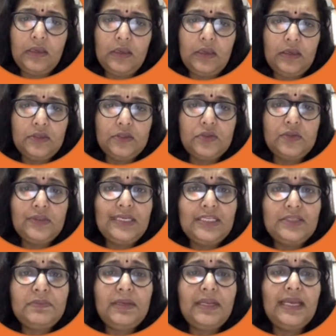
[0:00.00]
So these
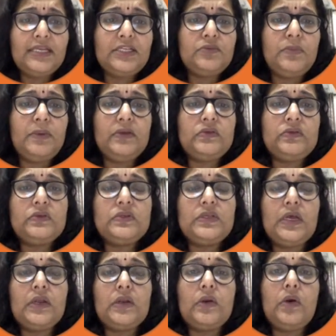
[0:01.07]
blank spaces
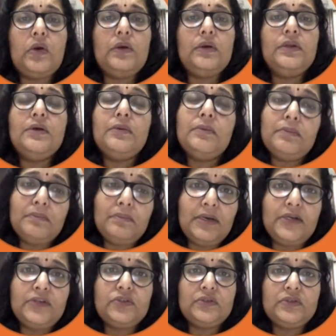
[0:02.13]
are called
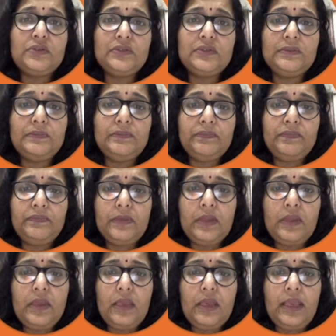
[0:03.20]
margins.
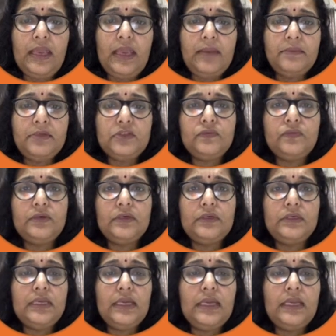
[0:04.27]
MS
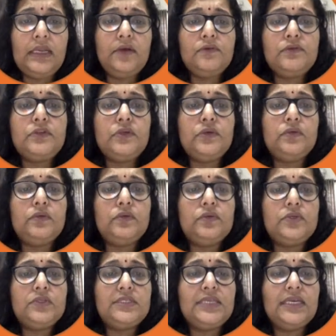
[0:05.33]
Word allows you
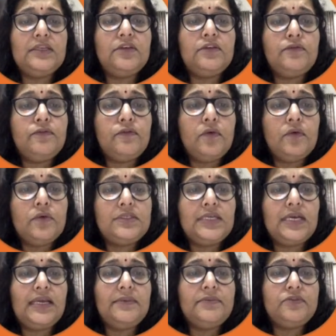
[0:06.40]
to set four
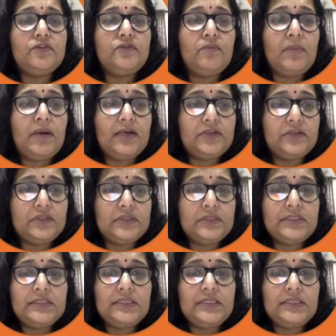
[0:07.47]
types of margins,